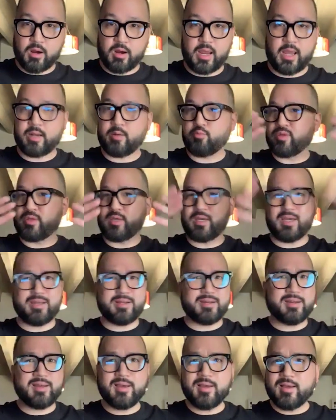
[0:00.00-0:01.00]
And
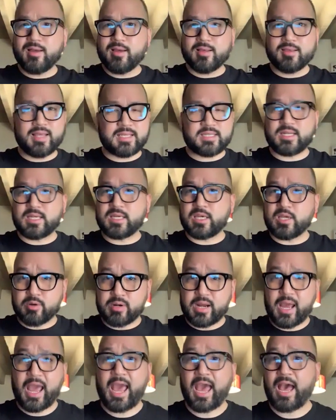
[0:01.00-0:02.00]
within less than a year
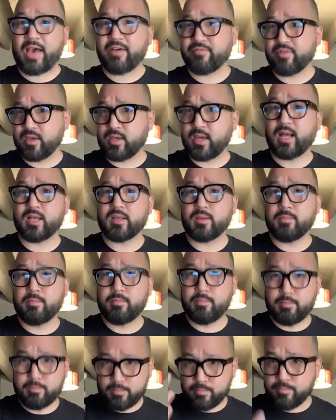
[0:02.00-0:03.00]
and a half, it got
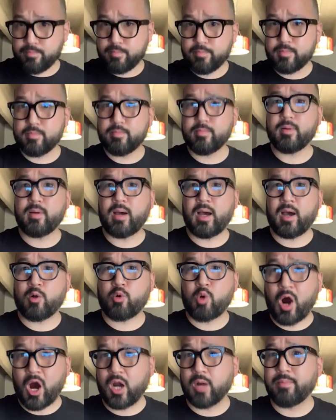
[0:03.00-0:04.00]

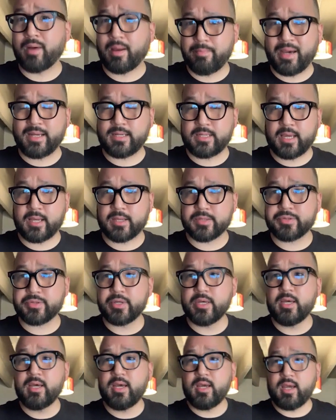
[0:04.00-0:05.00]
acquired by ByteDance
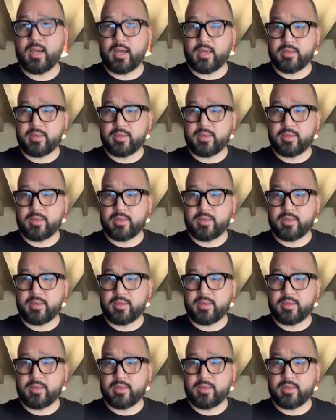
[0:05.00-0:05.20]
and